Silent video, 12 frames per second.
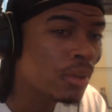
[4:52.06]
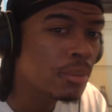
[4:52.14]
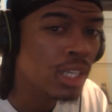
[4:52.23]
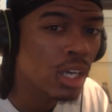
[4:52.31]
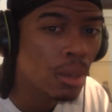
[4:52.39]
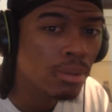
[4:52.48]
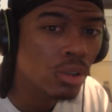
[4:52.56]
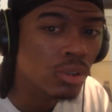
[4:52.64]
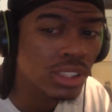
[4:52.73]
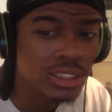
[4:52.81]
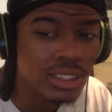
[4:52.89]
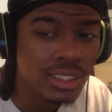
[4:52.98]
gonna be
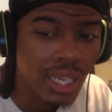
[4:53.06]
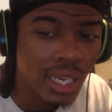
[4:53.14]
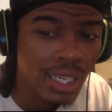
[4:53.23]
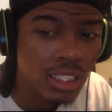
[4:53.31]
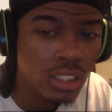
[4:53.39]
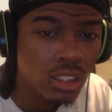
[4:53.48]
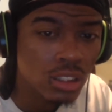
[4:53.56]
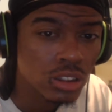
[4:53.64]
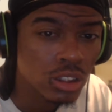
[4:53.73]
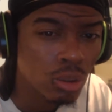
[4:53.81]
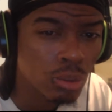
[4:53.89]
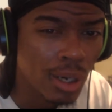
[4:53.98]
uploading this tonight,
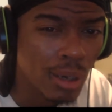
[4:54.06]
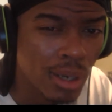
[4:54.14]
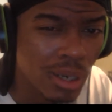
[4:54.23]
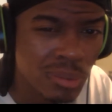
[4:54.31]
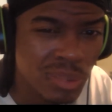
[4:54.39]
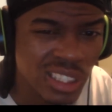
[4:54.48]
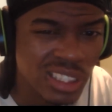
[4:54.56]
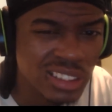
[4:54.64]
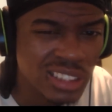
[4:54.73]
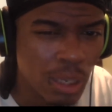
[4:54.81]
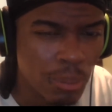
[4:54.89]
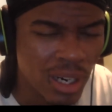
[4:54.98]
so probably I'll be
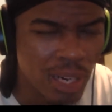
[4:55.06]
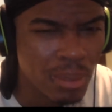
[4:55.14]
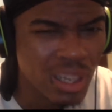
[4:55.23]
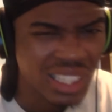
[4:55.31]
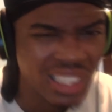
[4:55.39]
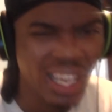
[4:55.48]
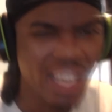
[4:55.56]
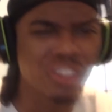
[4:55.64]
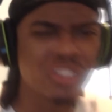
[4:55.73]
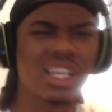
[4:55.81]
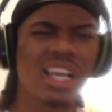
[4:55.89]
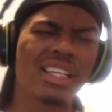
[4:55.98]
getting this out probably about like
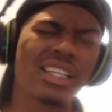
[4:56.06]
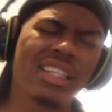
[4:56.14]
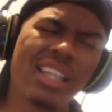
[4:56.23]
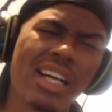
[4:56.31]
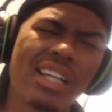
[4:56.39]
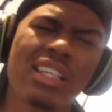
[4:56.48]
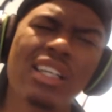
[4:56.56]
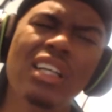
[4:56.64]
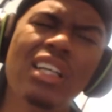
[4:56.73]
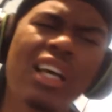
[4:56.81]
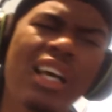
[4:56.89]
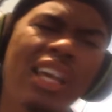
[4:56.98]
8 or 9 o'clock.
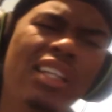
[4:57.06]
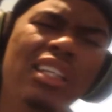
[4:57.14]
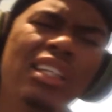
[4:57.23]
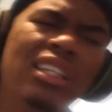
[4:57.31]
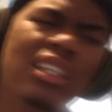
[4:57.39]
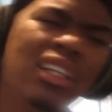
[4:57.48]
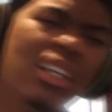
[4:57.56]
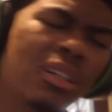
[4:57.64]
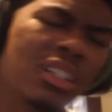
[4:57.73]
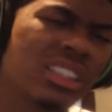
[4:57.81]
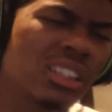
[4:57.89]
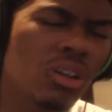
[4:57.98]
And then,
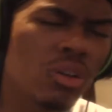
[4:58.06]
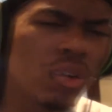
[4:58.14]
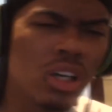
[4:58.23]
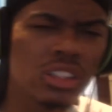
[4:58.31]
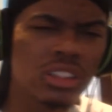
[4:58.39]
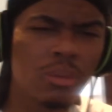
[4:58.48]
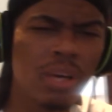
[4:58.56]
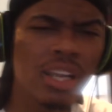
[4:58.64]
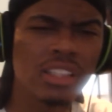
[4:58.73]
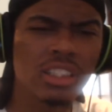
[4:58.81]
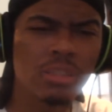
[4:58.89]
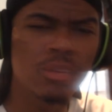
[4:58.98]

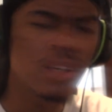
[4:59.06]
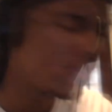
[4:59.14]
somebody had